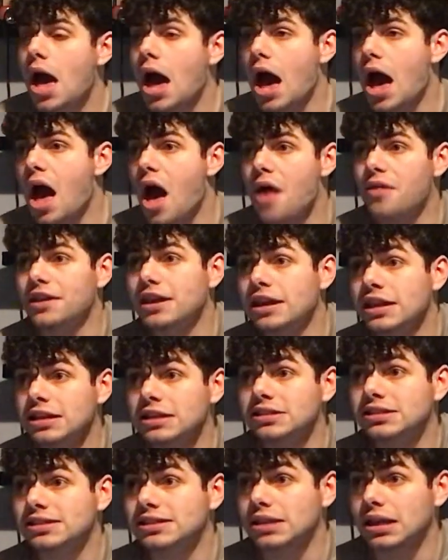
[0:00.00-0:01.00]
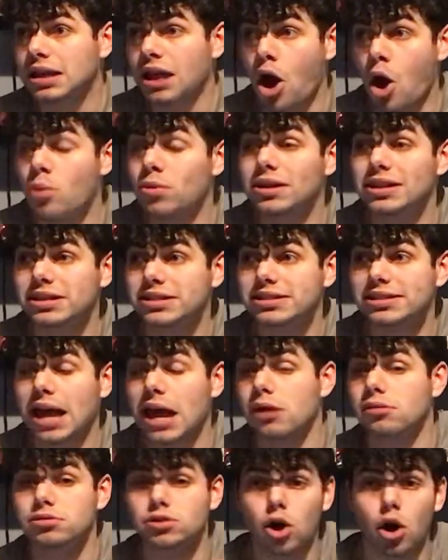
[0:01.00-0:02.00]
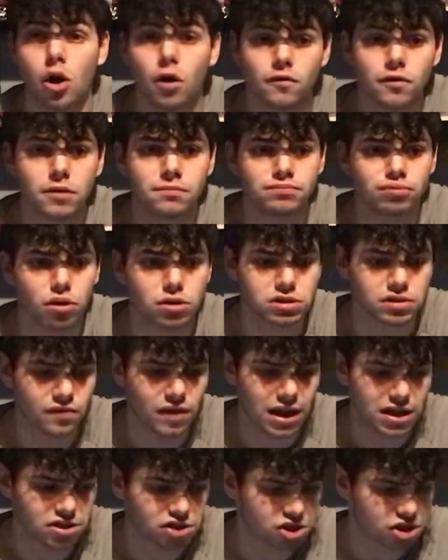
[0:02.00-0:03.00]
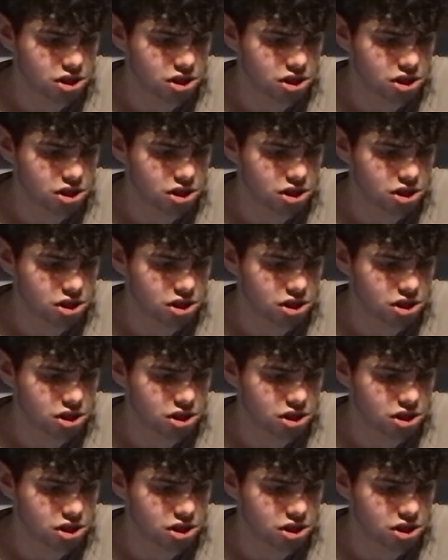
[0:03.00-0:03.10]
Only the sales of Brozovic.